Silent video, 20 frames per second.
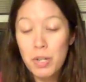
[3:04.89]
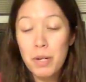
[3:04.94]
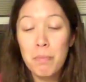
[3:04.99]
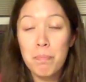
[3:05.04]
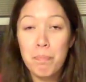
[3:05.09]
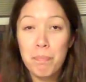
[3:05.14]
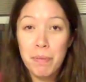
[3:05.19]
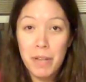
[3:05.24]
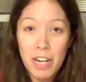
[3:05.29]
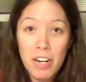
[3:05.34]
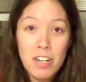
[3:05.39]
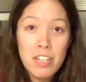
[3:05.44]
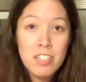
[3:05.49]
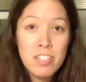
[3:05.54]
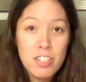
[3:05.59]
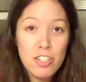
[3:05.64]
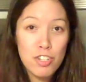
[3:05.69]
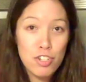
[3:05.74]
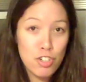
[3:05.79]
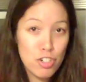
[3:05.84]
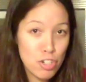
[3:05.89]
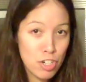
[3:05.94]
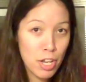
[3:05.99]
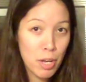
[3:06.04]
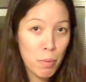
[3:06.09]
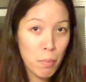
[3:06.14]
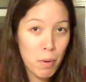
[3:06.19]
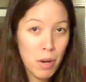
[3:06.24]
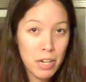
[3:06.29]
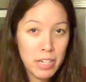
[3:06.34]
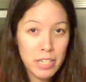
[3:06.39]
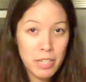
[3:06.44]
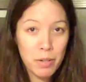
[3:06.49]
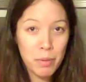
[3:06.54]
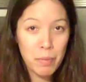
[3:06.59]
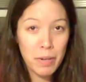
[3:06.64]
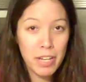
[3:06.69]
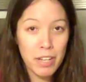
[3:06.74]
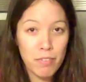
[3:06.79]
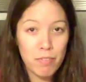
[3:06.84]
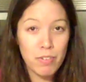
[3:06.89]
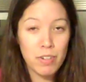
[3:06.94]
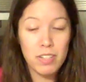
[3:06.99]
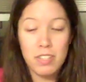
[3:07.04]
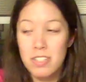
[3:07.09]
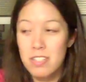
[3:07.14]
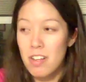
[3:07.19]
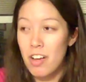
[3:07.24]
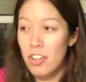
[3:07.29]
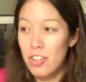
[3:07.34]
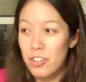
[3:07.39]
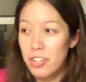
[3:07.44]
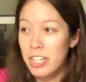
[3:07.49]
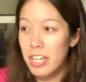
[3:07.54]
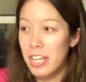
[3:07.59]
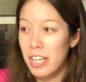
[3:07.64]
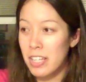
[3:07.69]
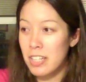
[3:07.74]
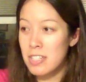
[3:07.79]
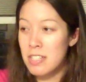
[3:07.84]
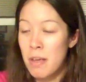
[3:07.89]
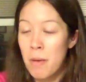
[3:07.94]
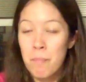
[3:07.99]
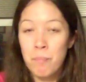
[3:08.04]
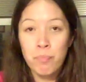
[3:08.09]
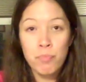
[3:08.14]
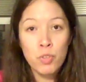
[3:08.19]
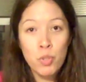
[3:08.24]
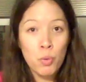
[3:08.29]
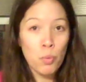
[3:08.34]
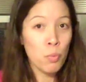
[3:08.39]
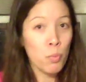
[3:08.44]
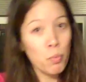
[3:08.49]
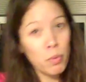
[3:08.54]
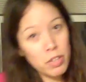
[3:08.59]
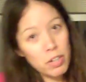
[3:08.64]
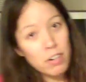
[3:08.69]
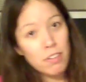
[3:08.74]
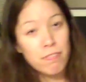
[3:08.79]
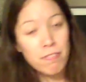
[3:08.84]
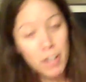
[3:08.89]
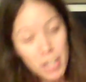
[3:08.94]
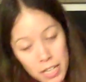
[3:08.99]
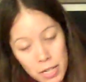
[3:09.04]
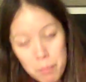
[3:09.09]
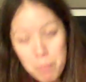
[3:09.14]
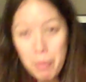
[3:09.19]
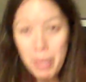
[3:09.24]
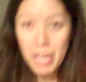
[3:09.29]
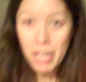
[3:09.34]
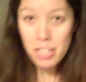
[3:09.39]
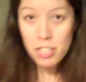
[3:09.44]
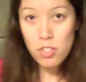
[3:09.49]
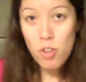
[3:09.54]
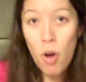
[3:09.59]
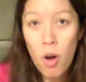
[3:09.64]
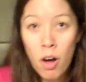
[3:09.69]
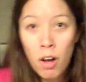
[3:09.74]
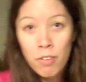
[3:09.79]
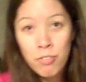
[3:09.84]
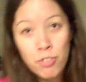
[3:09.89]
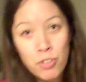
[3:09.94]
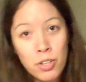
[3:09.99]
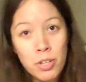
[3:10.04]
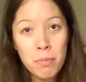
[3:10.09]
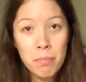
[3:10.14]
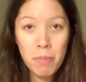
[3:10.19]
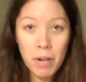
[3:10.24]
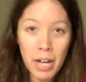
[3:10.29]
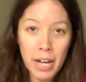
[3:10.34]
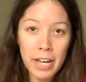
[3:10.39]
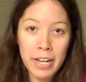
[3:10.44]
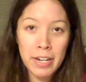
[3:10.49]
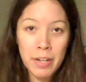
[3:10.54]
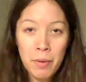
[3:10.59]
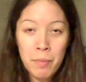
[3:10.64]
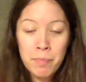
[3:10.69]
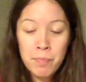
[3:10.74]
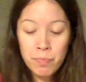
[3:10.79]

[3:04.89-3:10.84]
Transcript: We're embarrassed as shit walking away in front of these other kids with our fucking pants all full of mud.